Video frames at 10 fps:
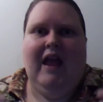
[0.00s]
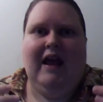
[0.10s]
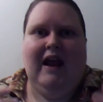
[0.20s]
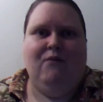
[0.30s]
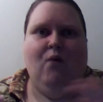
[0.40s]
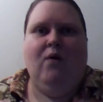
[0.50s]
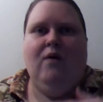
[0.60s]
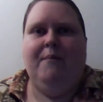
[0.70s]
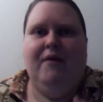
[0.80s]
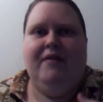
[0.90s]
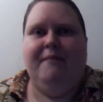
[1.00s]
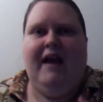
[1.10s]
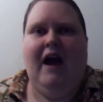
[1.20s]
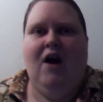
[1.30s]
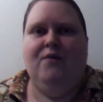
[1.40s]
and I woke up with
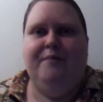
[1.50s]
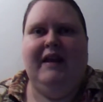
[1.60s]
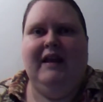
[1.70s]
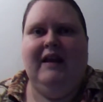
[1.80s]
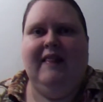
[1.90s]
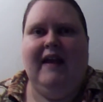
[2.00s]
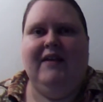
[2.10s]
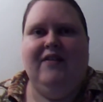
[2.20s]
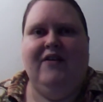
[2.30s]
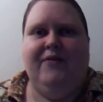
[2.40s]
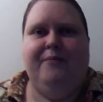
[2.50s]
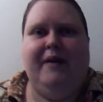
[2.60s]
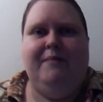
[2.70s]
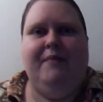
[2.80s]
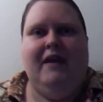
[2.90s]
my heart beating like this
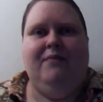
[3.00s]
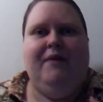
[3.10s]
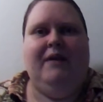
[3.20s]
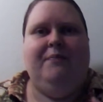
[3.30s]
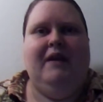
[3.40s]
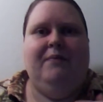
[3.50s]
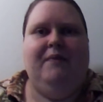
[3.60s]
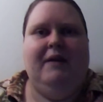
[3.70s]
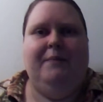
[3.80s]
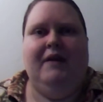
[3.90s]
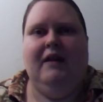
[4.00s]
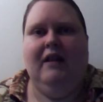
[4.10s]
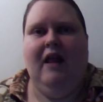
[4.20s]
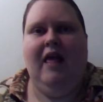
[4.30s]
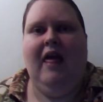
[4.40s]
beat, beat, beat, beat, beat, beat.
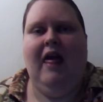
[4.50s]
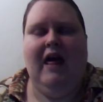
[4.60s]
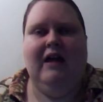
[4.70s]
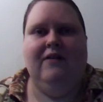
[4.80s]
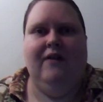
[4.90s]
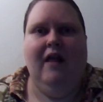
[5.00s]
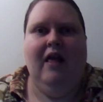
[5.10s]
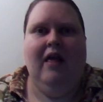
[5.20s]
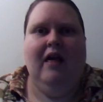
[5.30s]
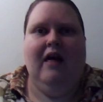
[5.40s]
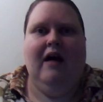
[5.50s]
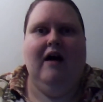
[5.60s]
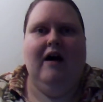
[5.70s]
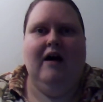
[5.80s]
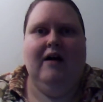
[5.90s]
And
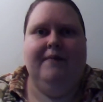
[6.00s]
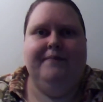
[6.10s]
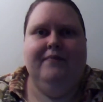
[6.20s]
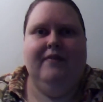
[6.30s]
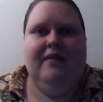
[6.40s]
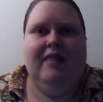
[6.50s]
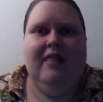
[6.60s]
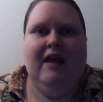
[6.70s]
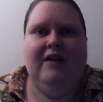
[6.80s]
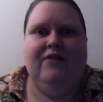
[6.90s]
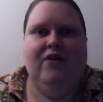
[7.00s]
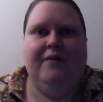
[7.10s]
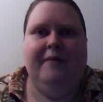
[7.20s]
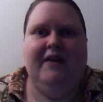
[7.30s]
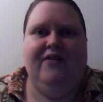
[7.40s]
um, it
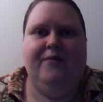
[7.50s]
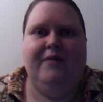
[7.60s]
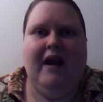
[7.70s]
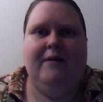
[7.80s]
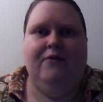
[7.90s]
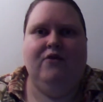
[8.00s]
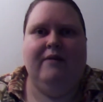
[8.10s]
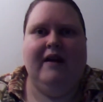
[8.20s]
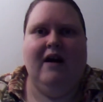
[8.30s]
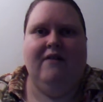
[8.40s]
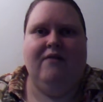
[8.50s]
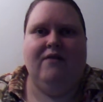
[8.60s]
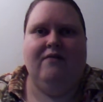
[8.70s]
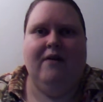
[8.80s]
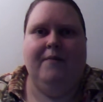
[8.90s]
took me some time to
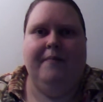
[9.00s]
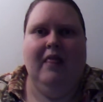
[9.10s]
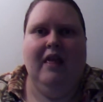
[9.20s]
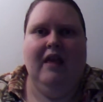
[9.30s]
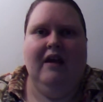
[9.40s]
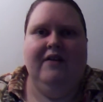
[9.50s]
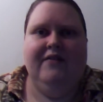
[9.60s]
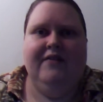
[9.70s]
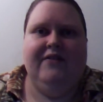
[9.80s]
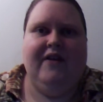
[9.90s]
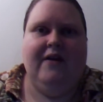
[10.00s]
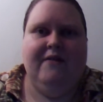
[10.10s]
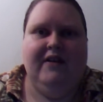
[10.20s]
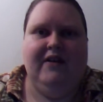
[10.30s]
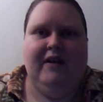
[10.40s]
recover from the
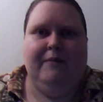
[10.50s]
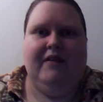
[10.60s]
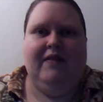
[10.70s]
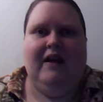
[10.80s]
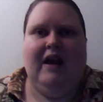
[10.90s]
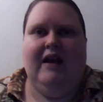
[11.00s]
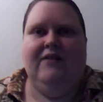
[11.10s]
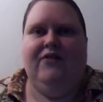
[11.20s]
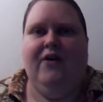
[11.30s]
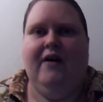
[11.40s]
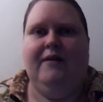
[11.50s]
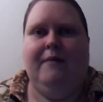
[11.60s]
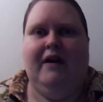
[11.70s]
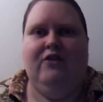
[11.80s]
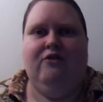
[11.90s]
scary demon that I saw in
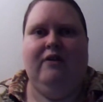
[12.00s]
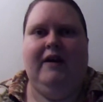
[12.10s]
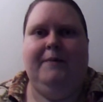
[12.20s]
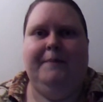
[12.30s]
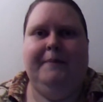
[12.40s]
my dream.